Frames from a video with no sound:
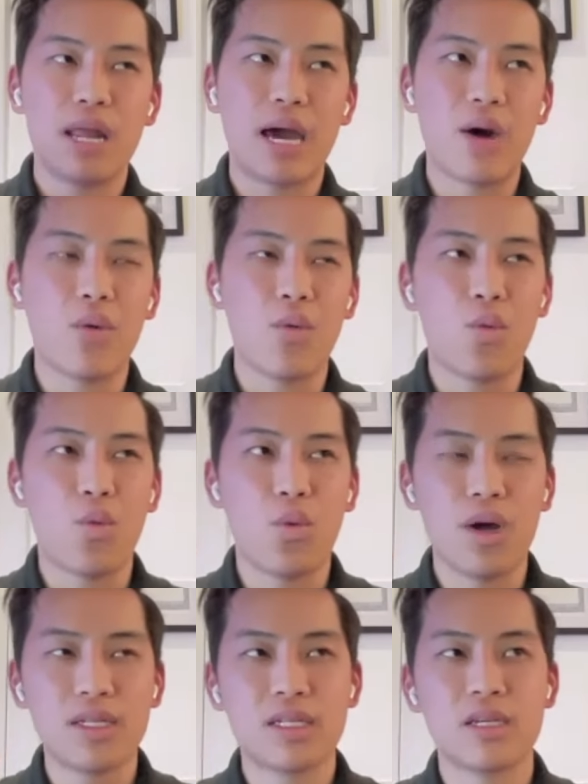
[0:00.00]
now
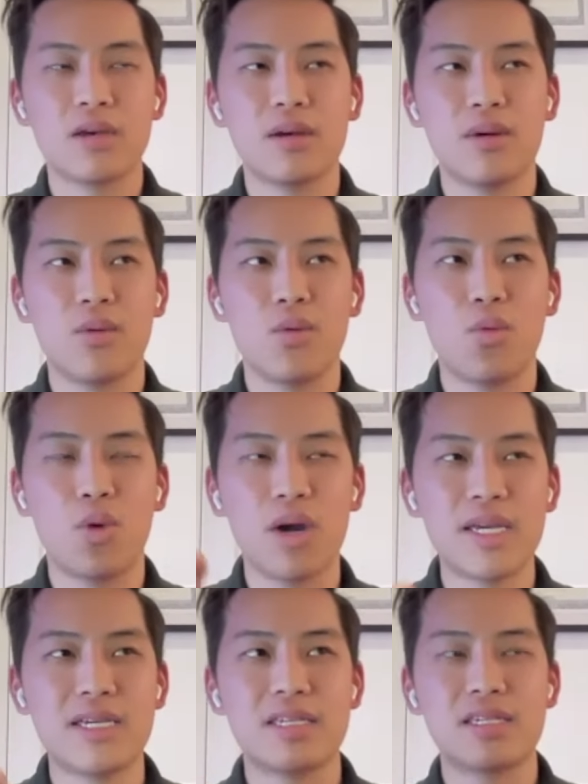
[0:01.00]
what
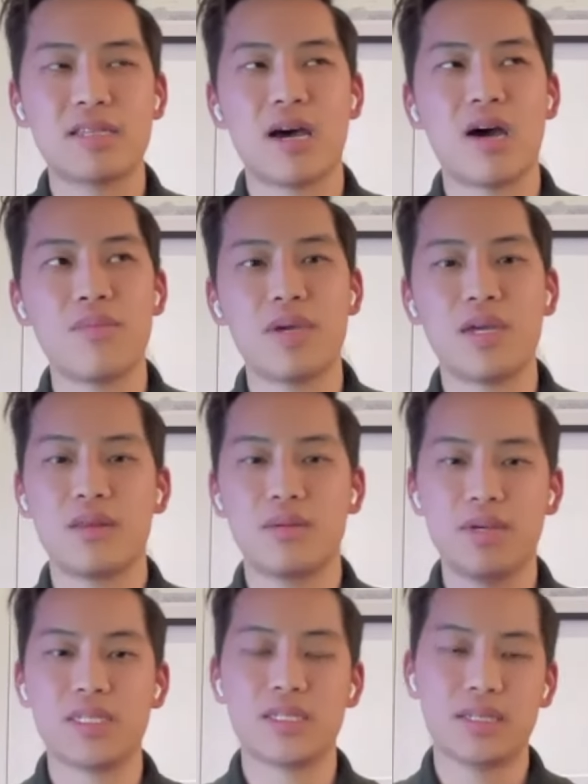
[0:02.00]
is stopping the
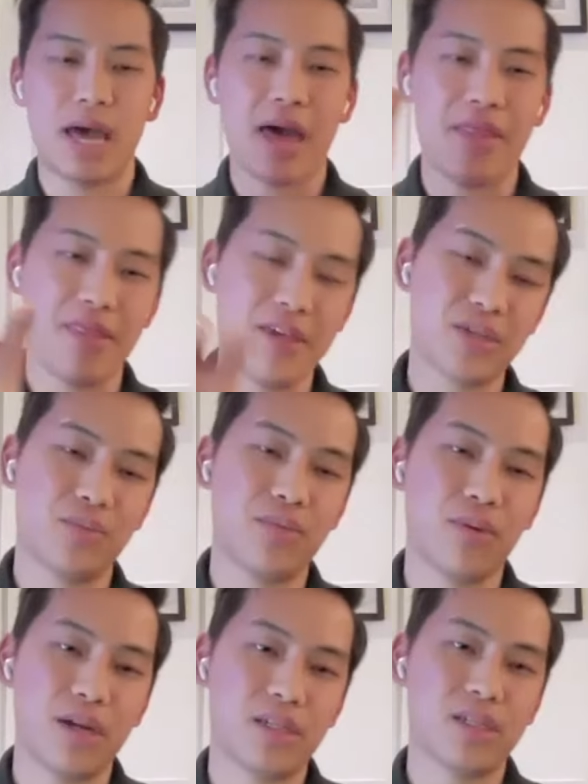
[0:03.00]
business at this
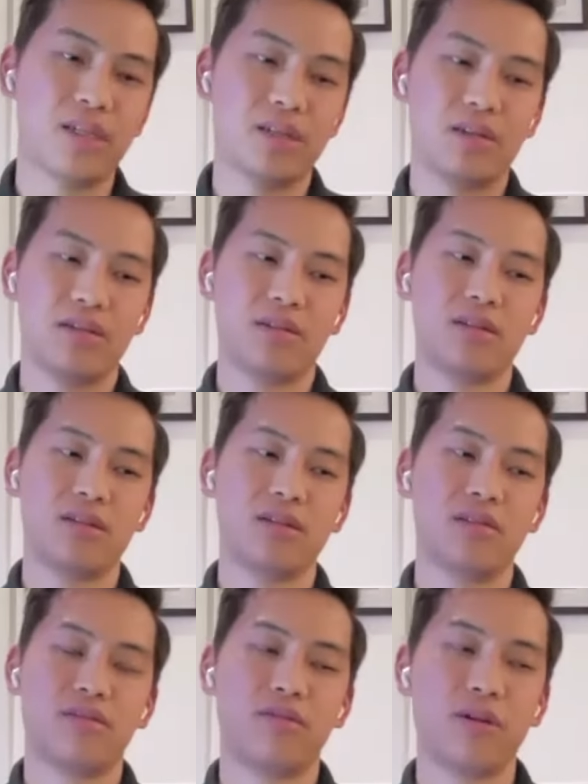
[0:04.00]
point
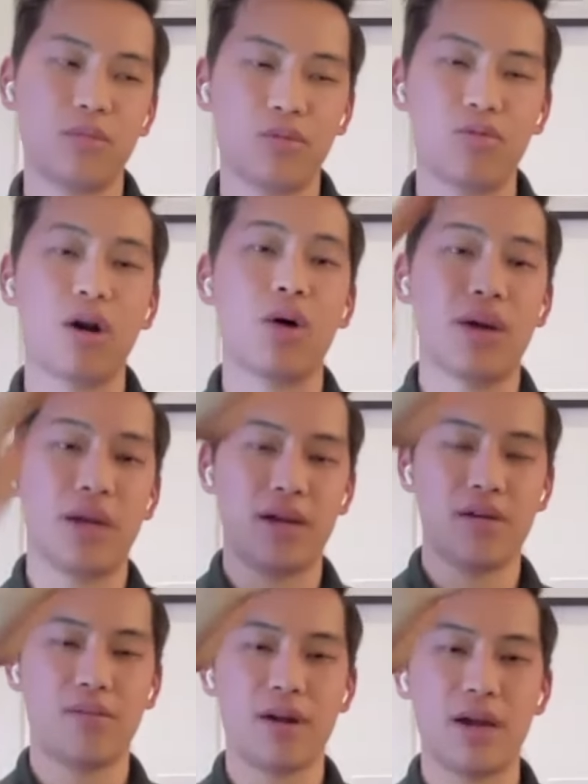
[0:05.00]
from growing,
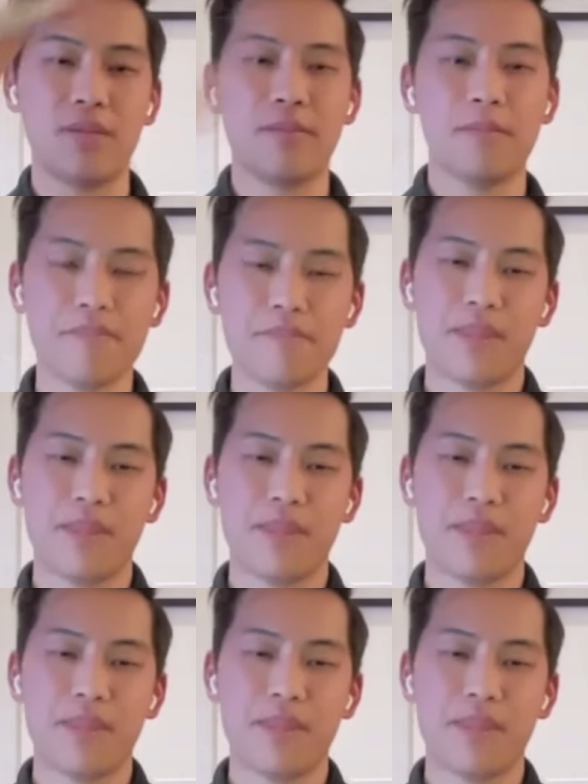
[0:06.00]
right?